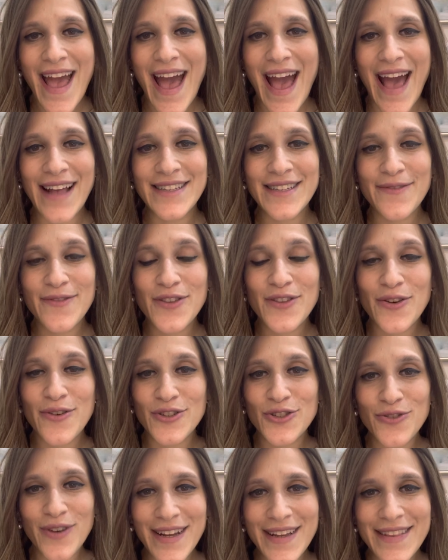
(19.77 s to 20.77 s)
and even though
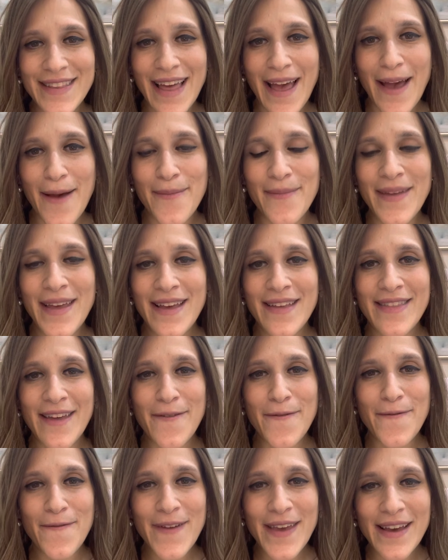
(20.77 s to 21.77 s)
it triggered them,
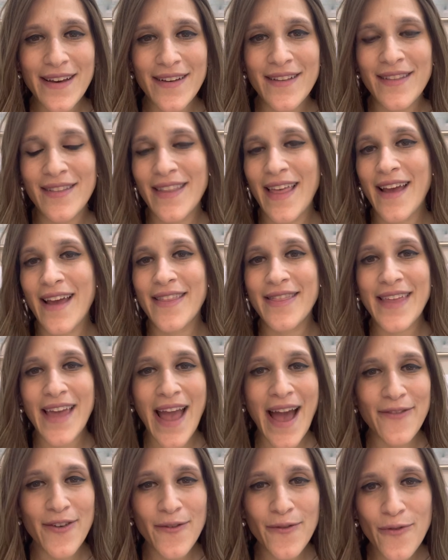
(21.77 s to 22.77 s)
they feel like they
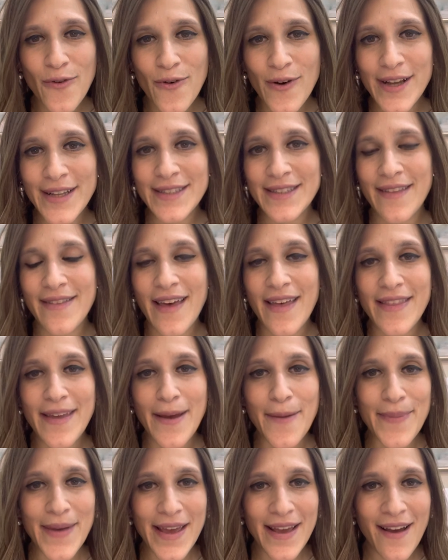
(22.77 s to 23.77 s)
have a voice and that
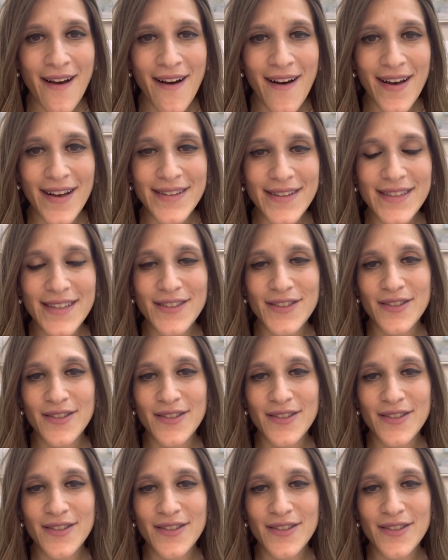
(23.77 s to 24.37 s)
they're being heard.